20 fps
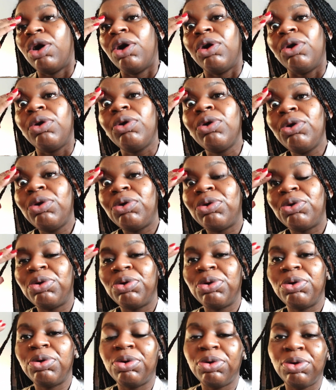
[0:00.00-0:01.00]
Whew,
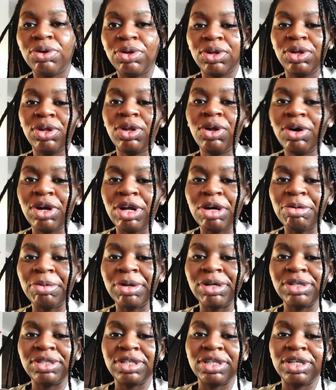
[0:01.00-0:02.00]
Lord have
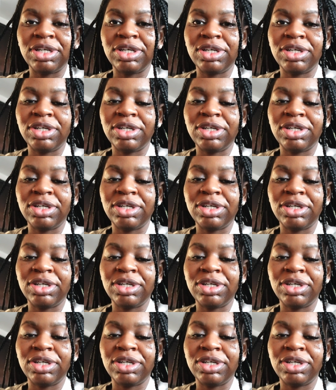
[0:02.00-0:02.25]
mercy.